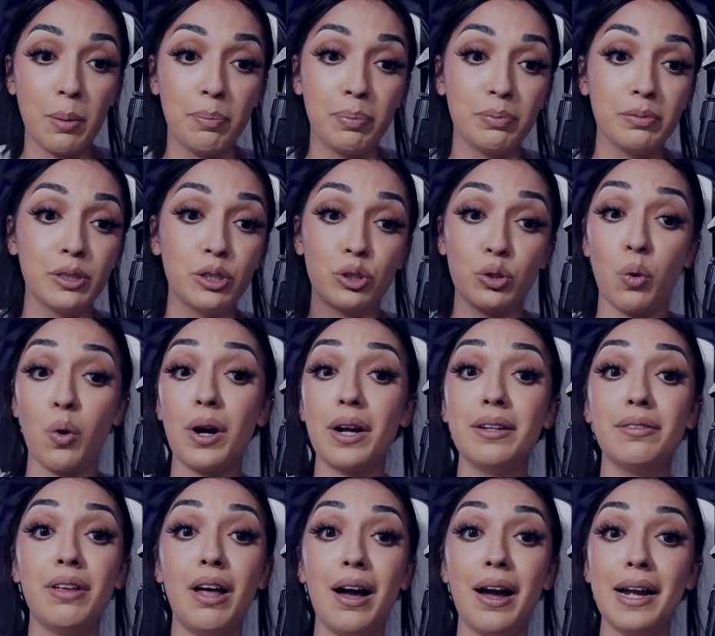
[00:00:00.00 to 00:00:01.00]

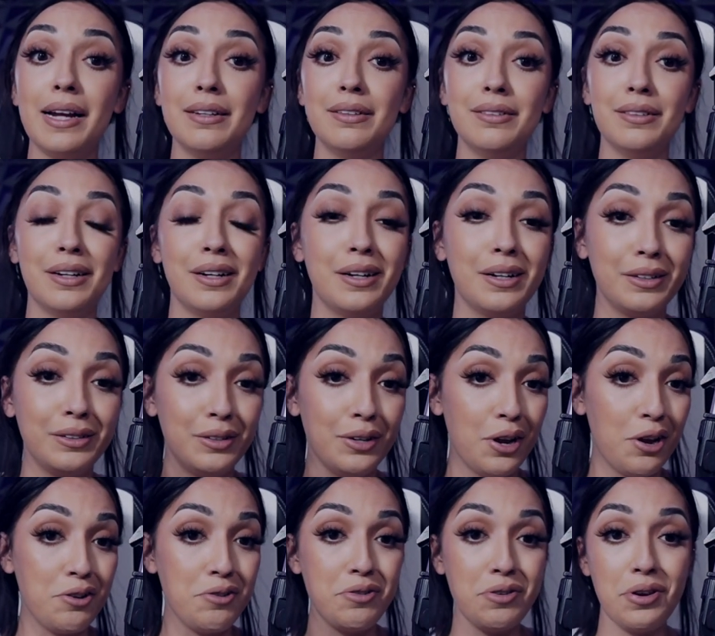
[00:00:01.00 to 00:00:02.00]
storyline
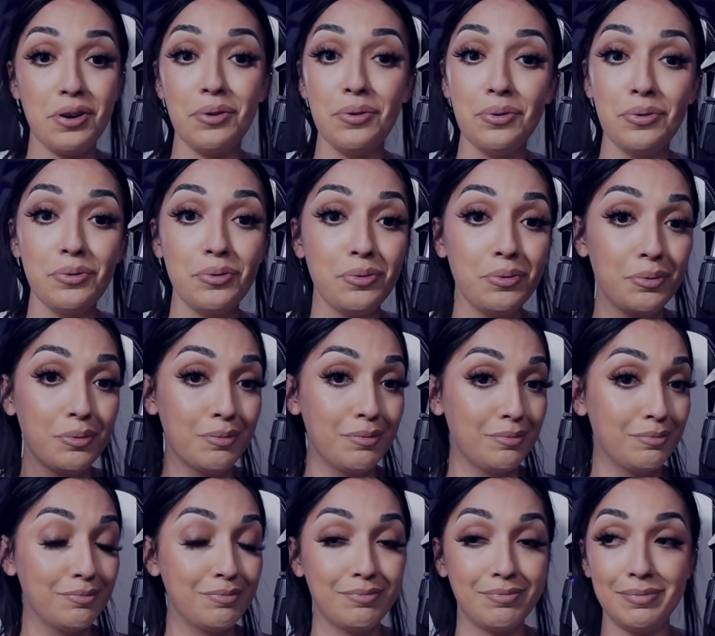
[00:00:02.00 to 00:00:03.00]
new,
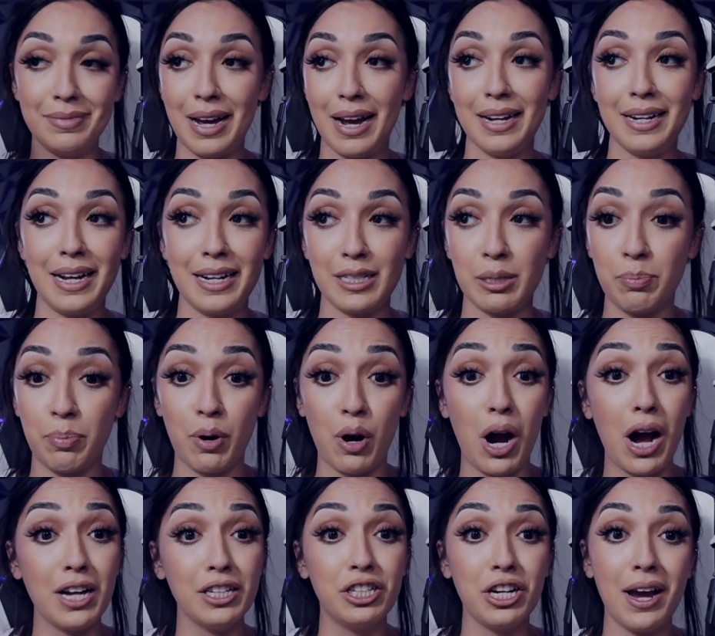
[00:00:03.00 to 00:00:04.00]
I guess,
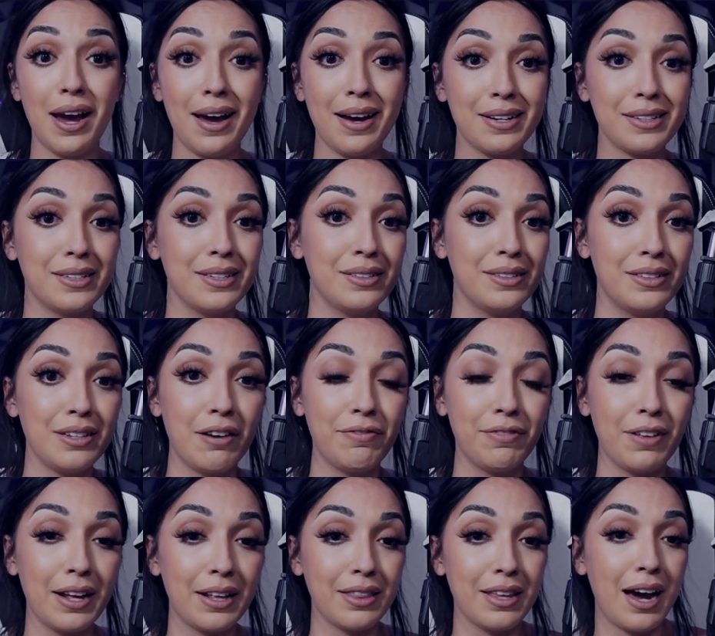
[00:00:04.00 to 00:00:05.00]
projects and stuff
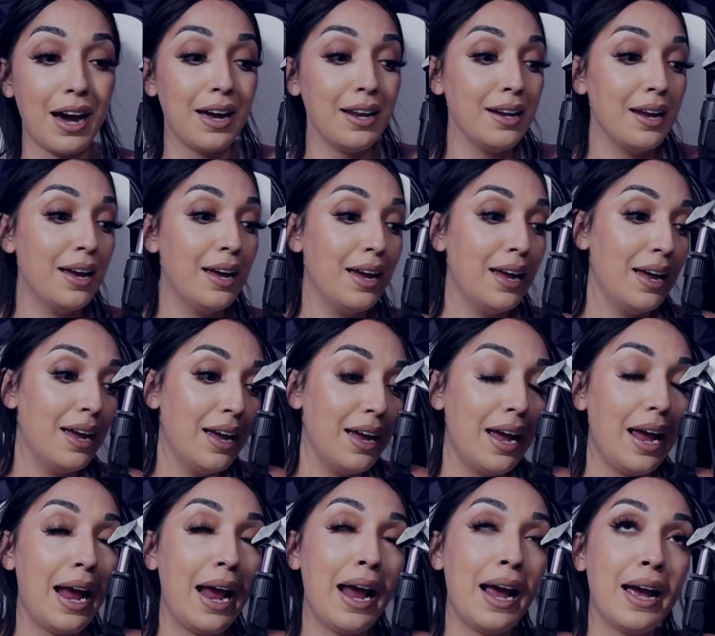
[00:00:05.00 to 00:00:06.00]
like that.
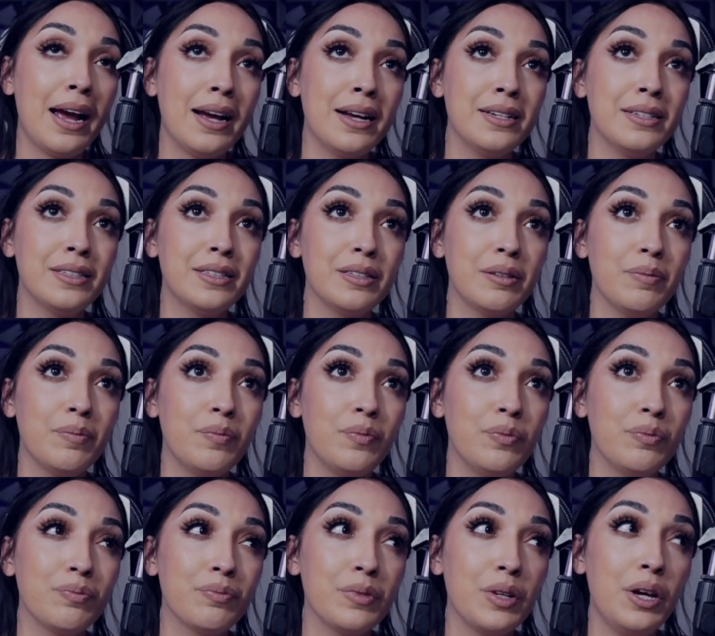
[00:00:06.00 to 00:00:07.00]
And,
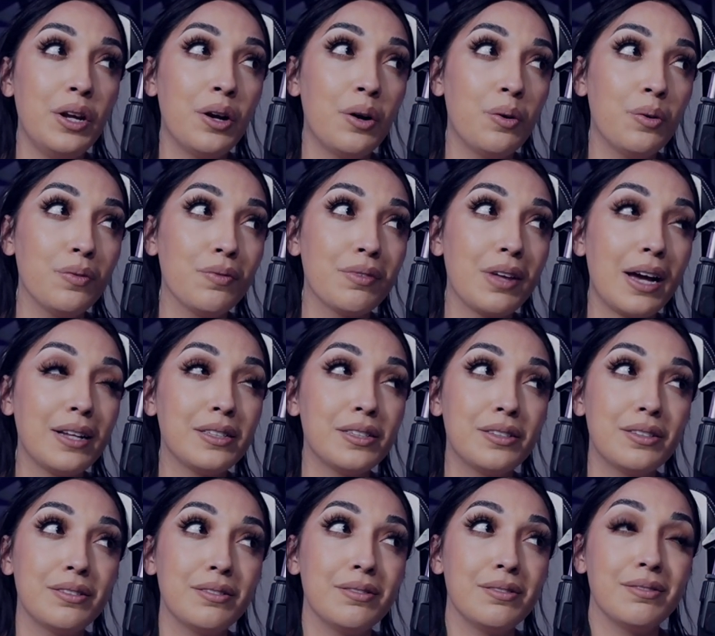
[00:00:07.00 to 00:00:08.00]
you know,
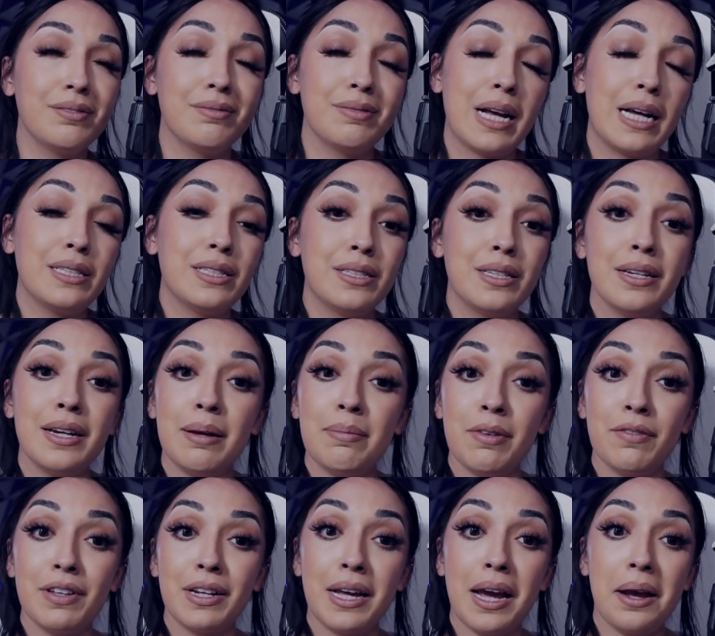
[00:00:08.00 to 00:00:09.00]
that's the name
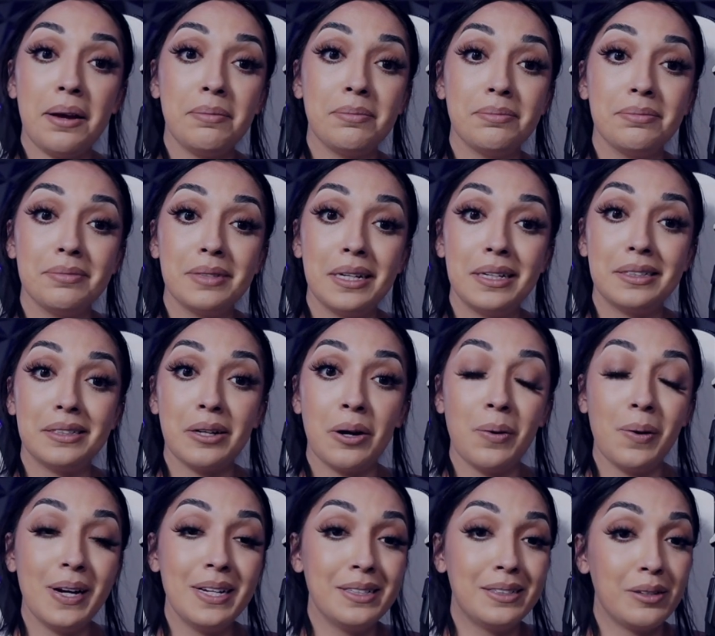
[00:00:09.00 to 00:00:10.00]
of the game. It's
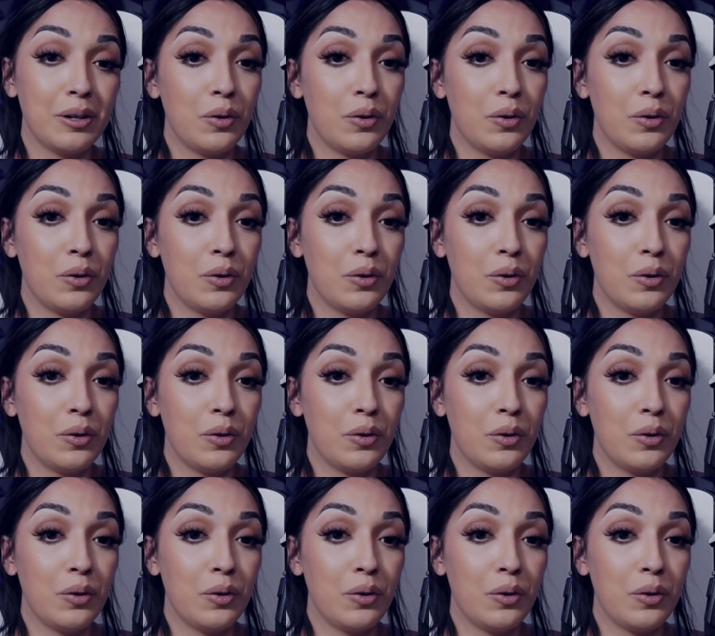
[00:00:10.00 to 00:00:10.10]
always,